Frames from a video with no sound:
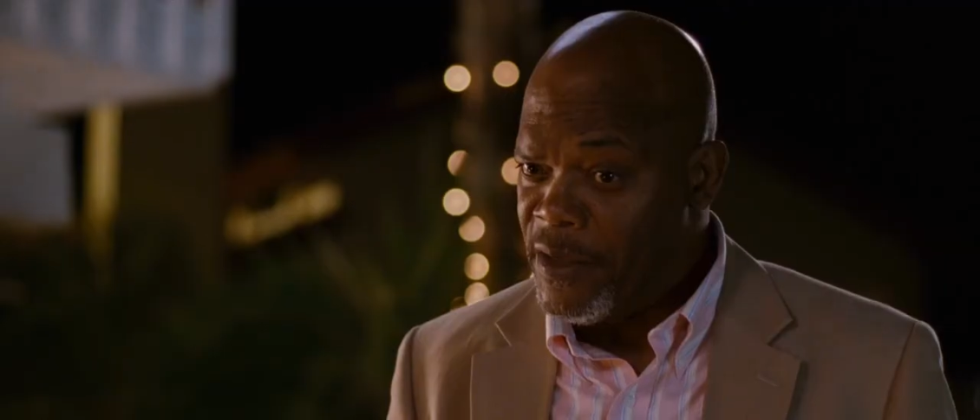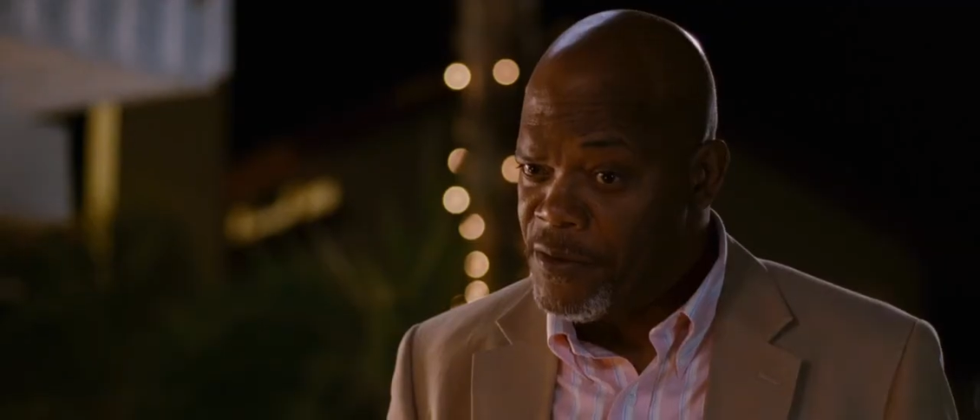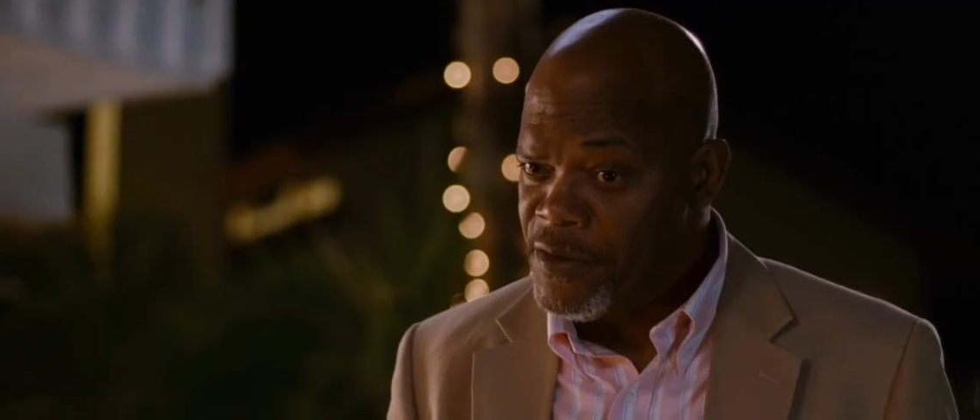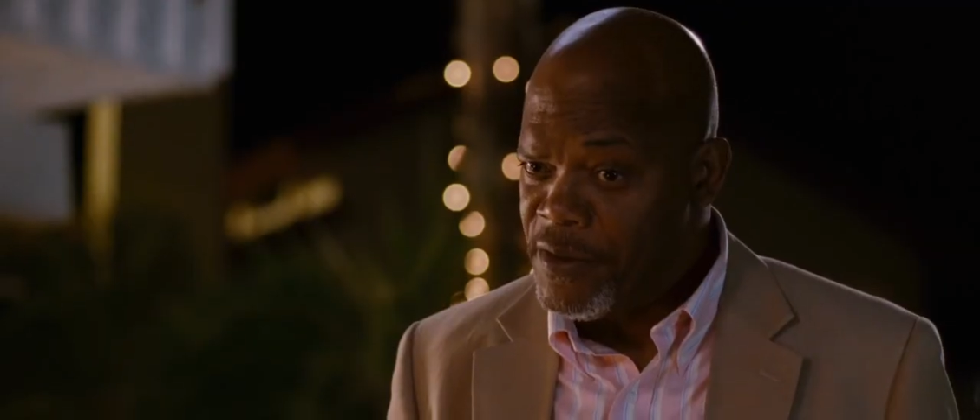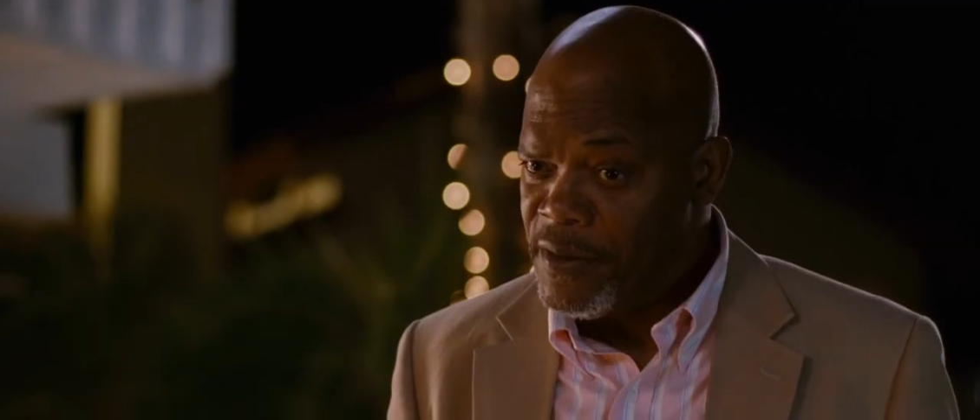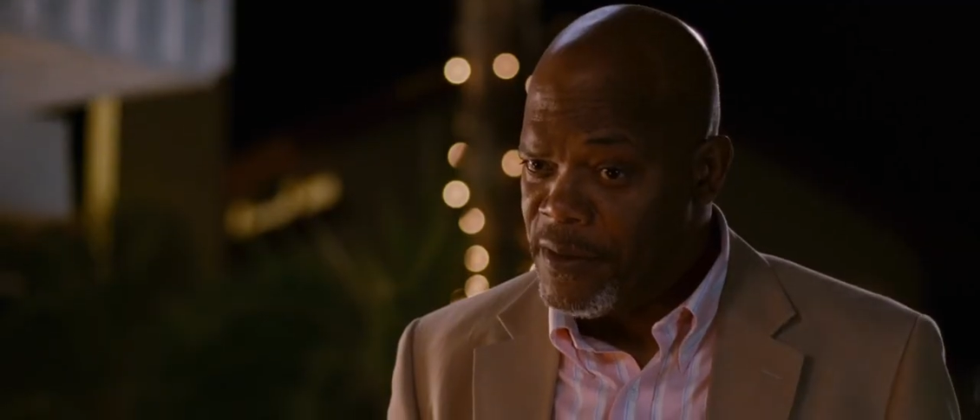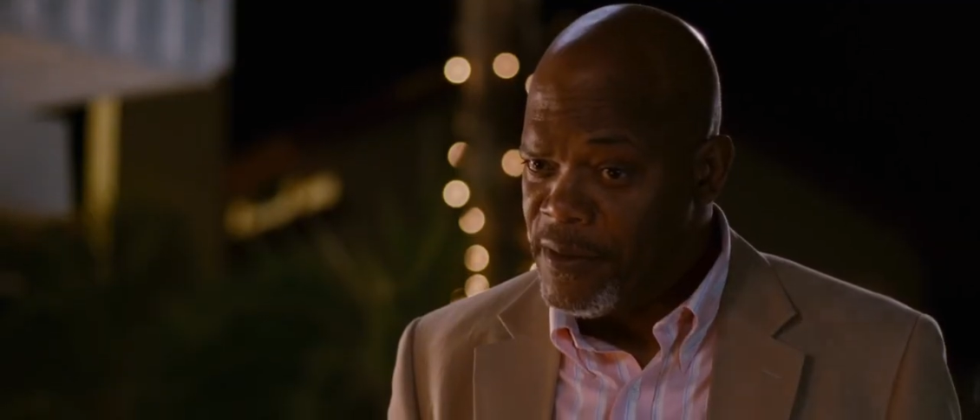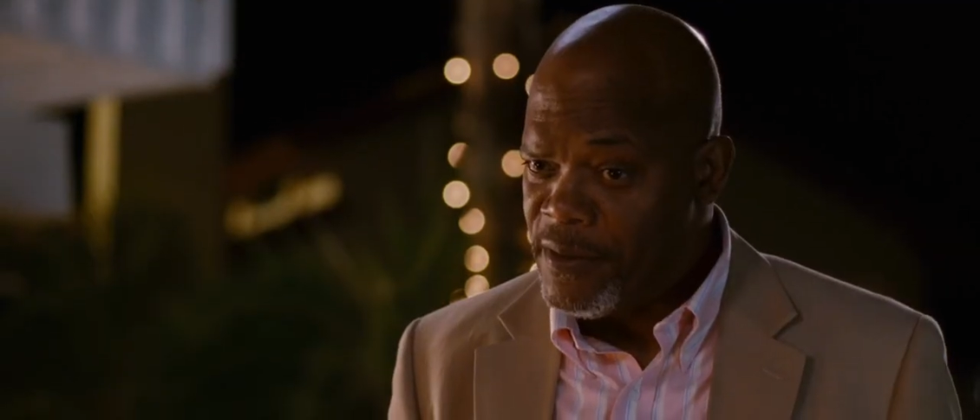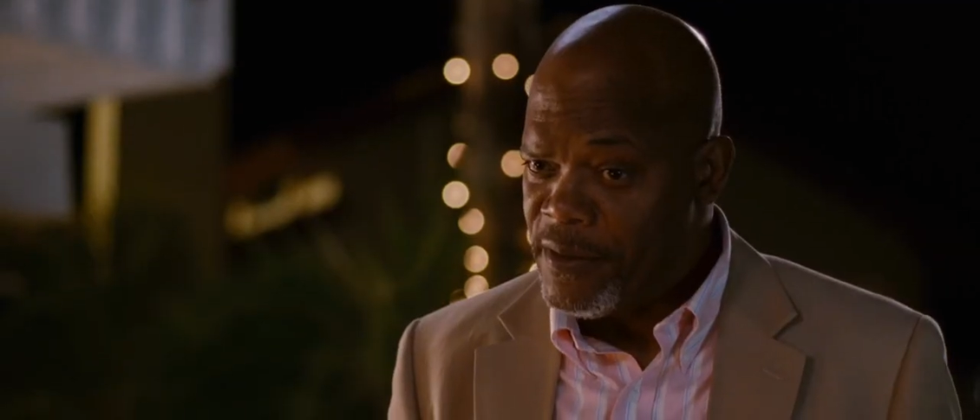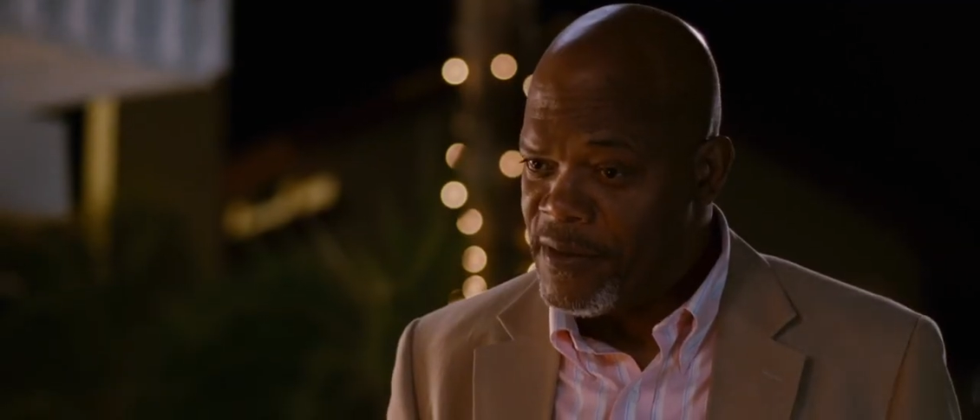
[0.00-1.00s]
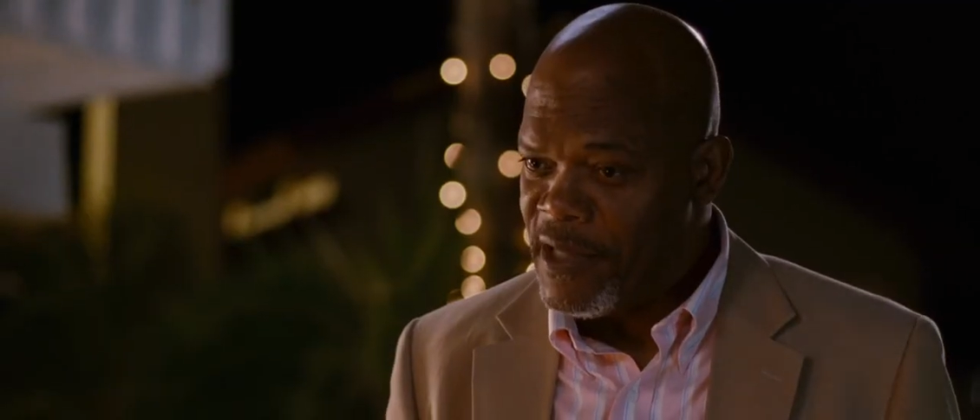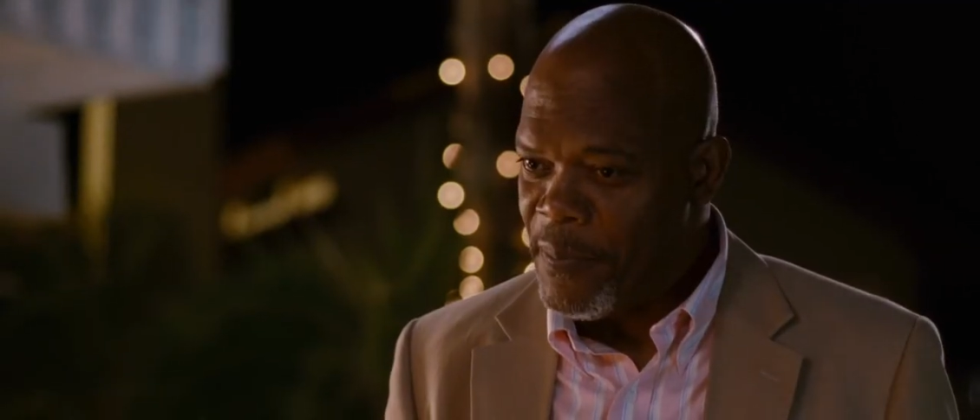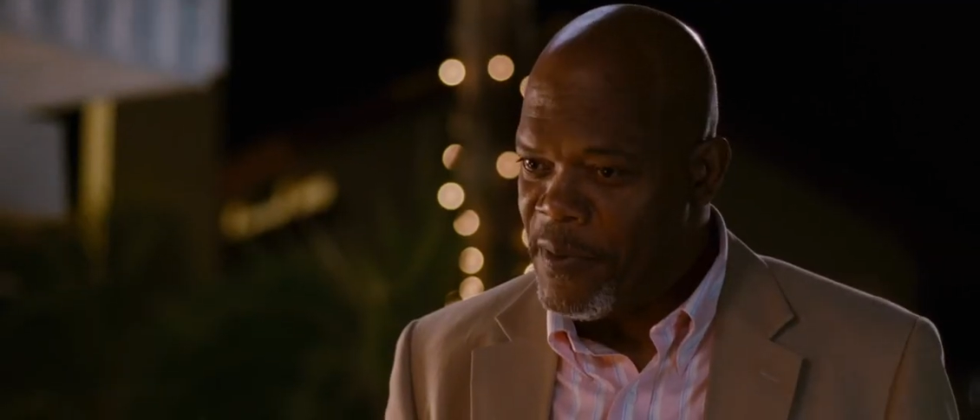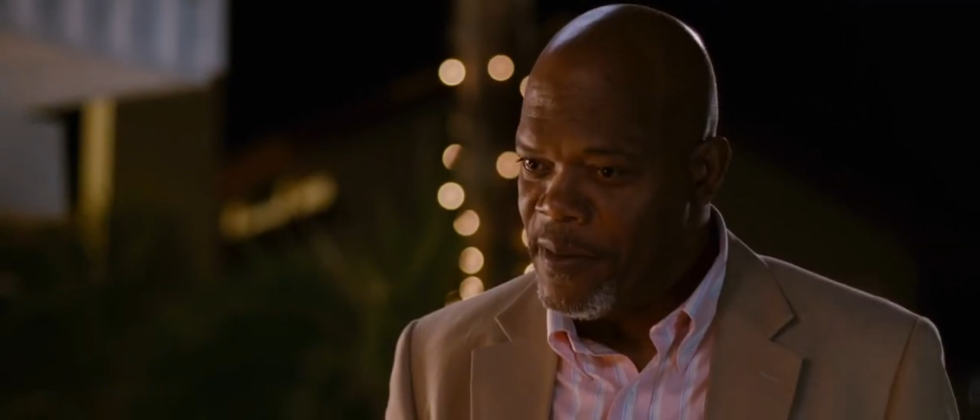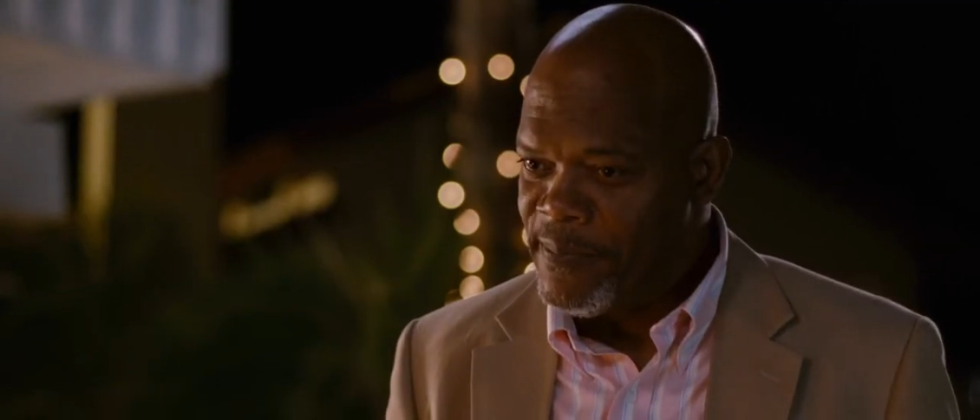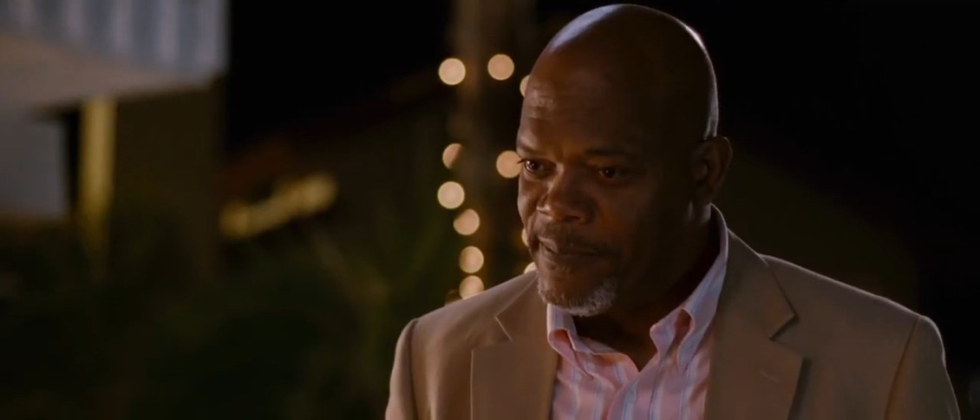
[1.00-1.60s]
energy to stop it,